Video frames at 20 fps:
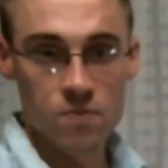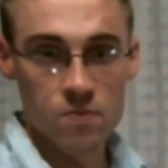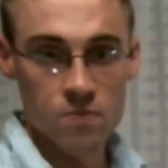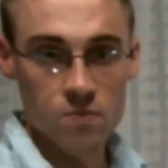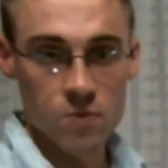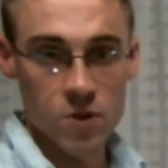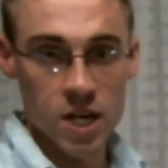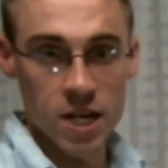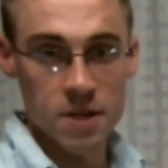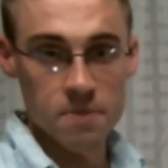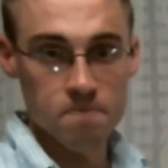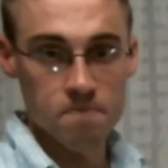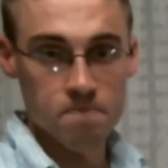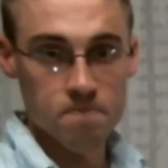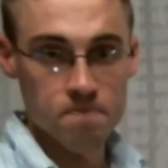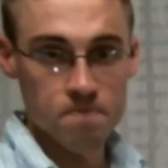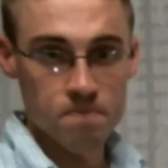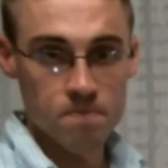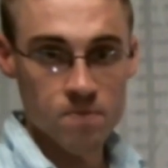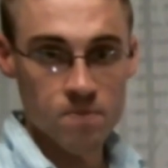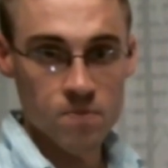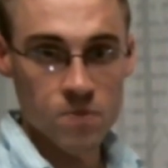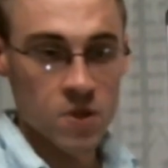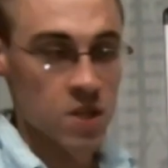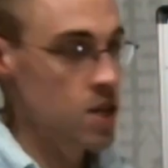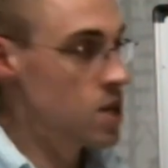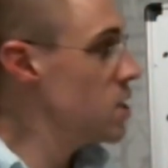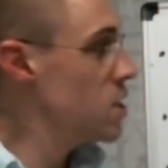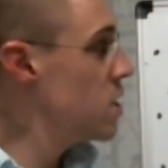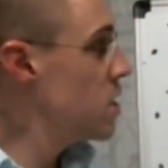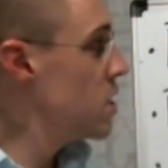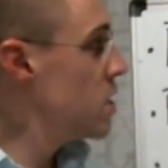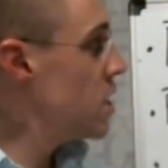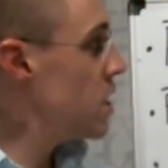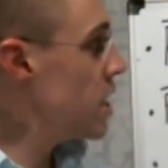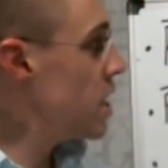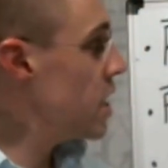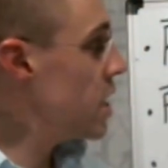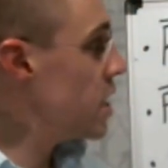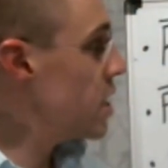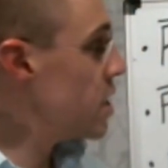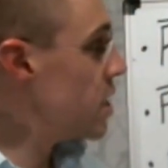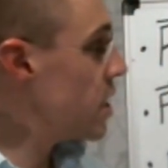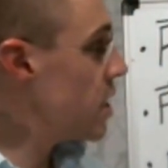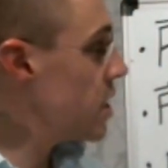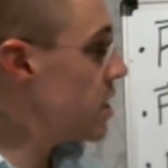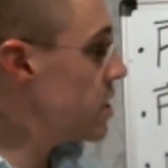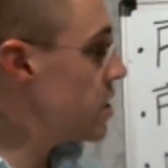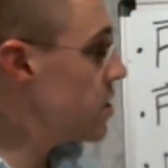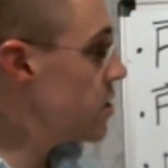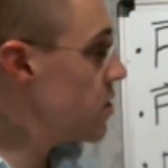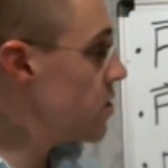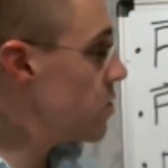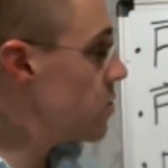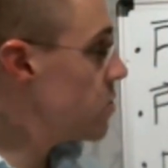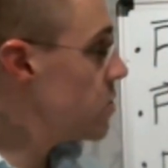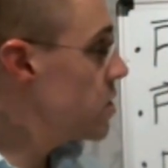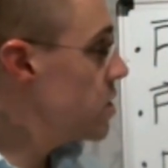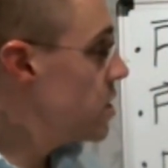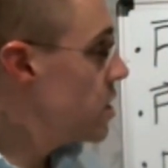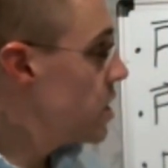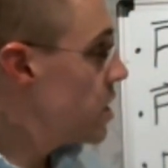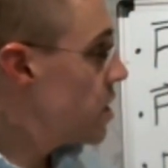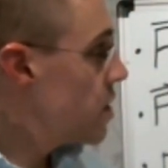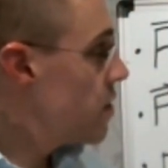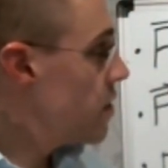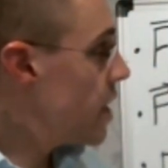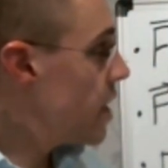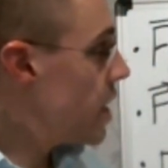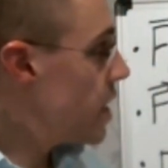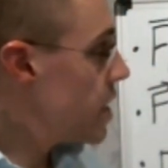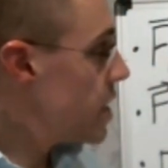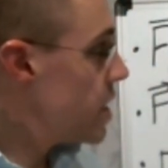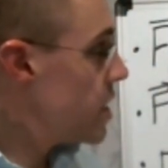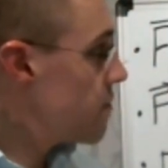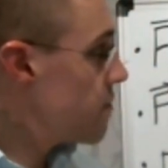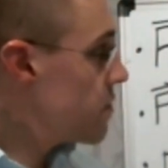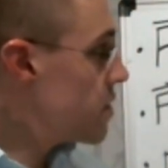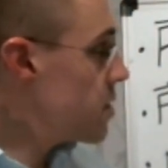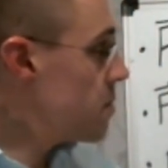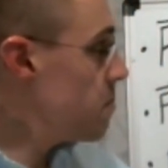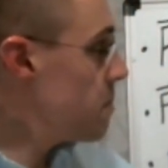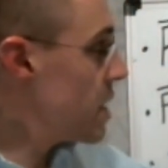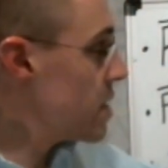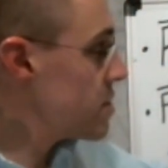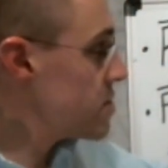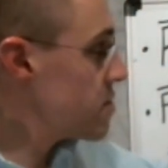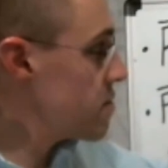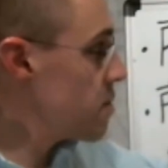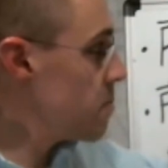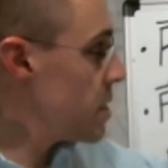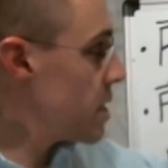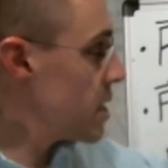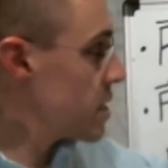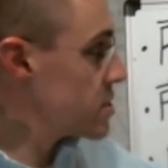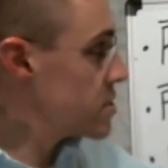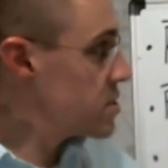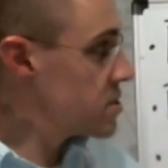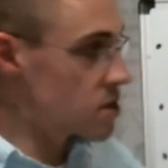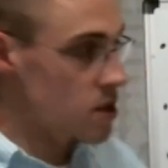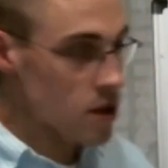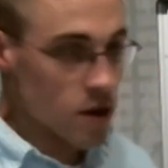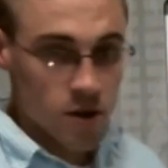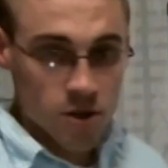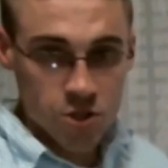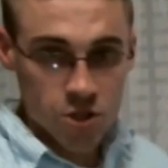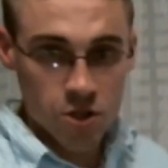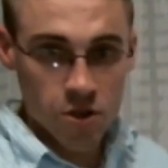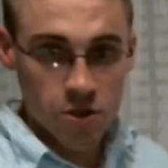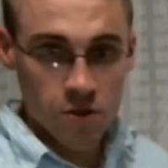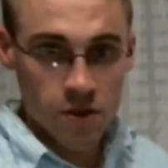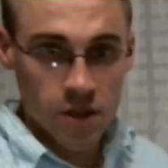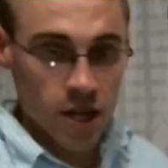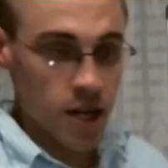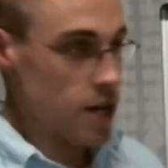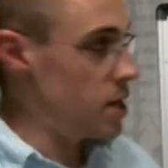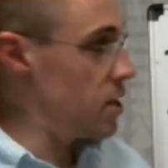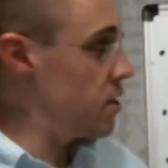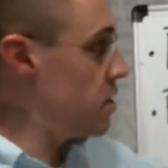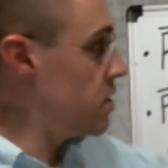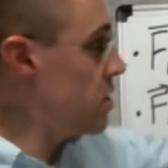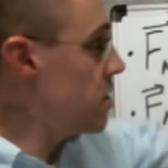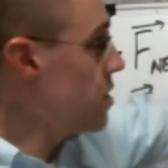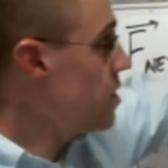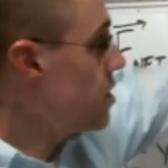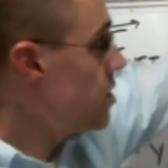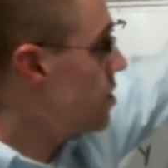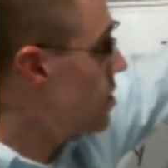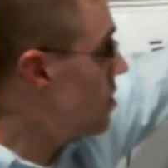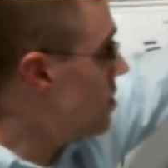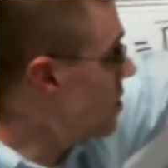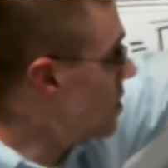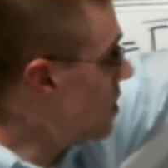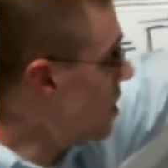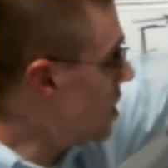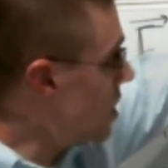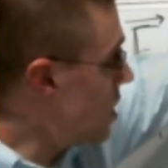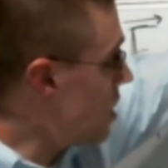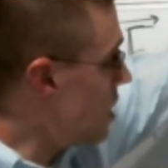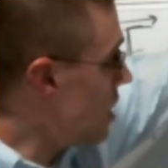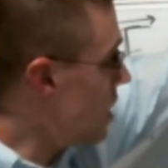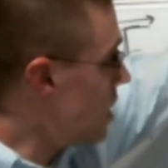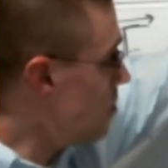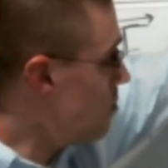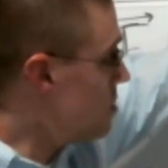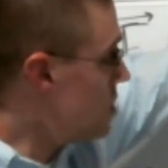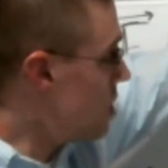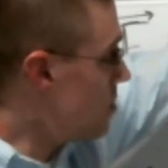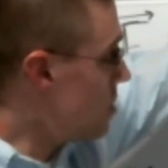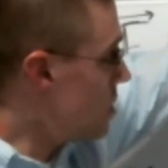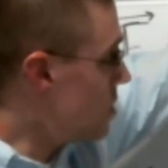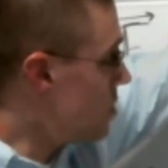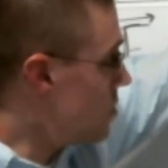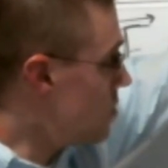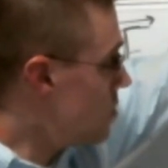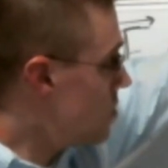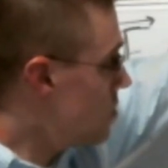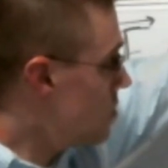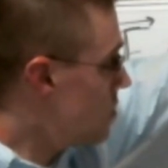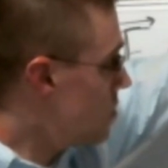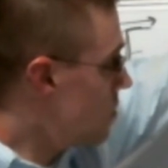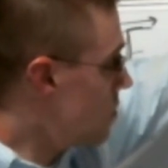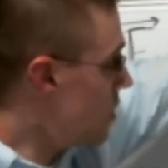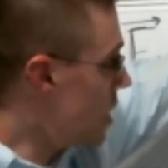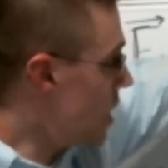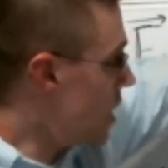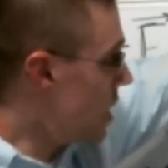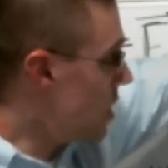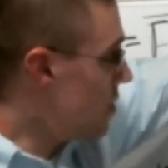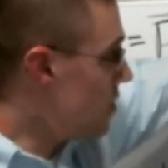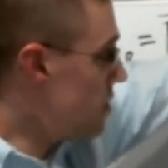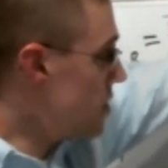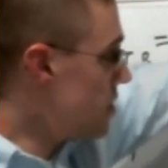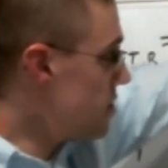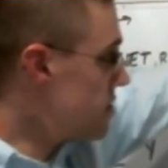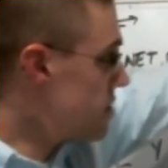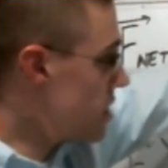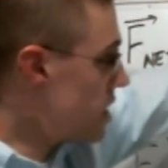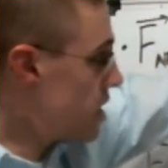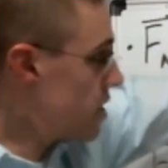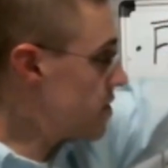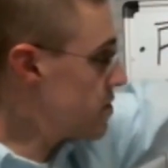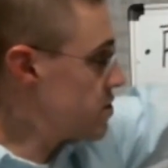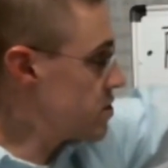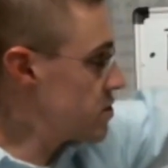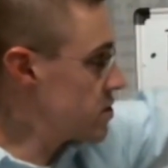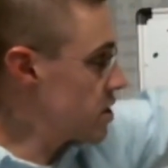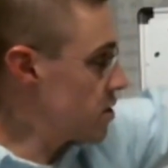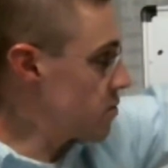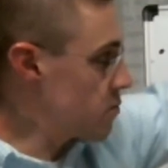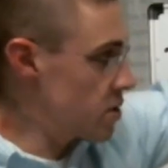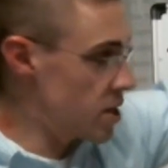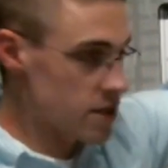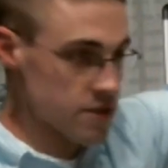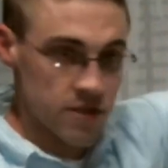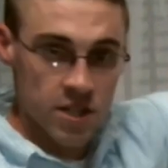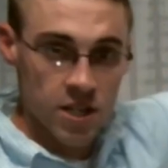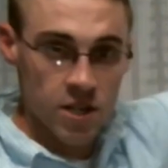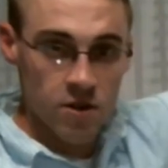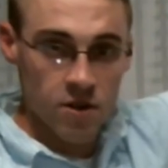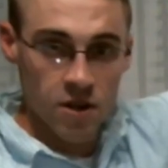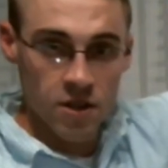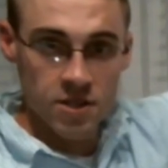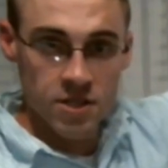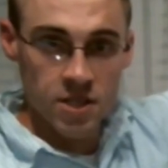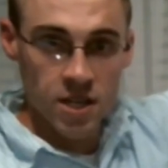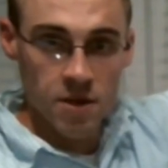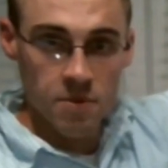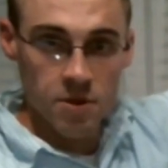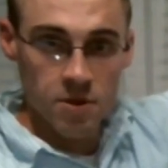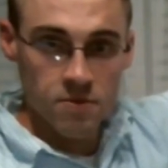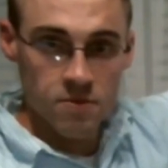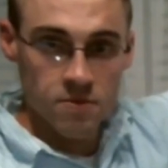right? And I know that if the mass of the box is larger than MW, that this thing is just going to rest here on the table.